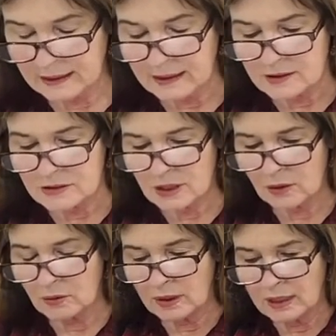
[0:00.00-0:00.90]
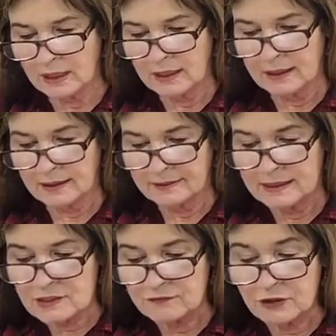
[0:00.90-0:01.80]
So,
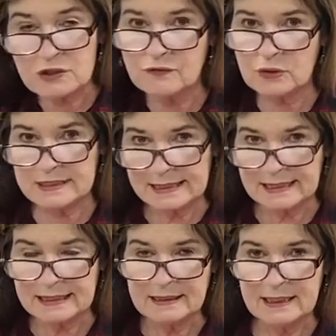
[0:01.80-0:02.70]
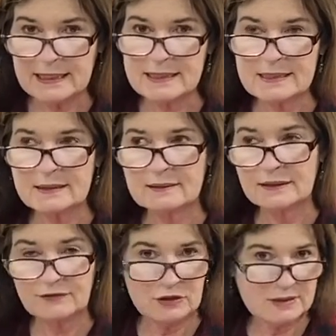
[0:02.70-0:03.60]
this verse 14 is
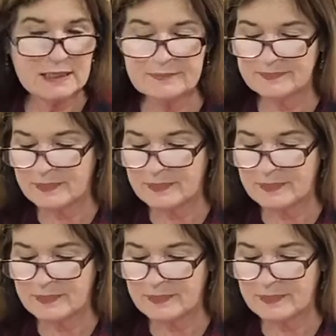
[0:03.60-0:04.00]
confusing